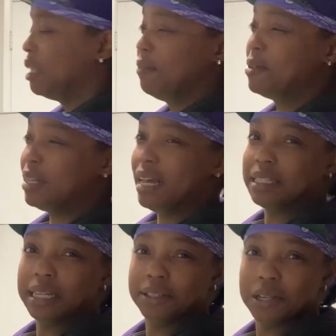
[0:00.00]
What was the last
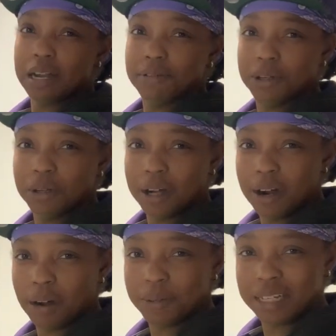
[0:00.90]
thing I took off a note
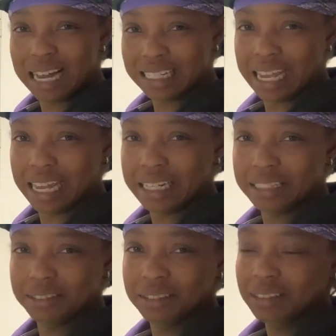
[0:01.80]
card? Was cotton candy
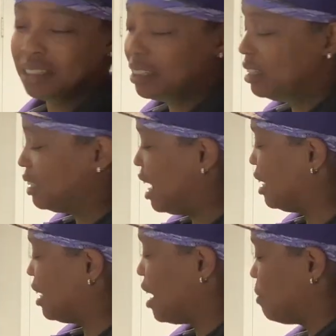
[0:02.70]

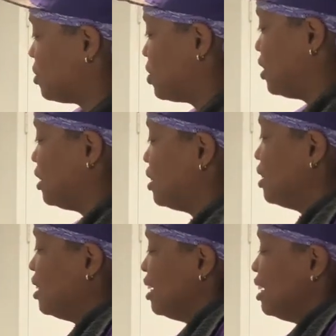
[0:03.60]
machine.
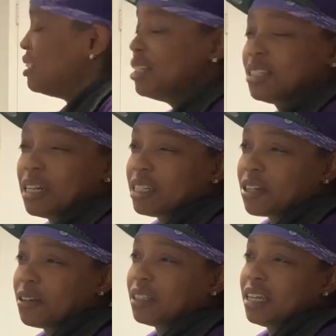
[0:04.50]

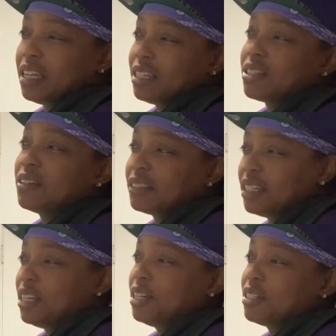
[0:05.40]
Certain
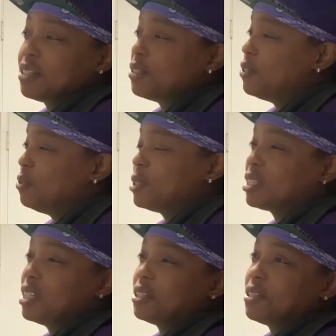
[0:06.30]
things, you just
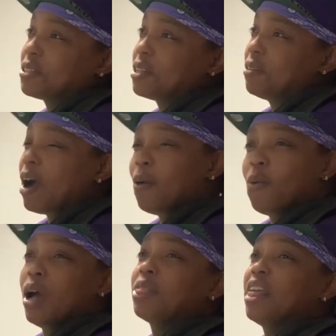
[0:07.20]
think to yourself, I
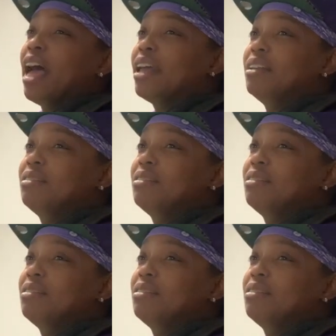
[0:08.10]
want that.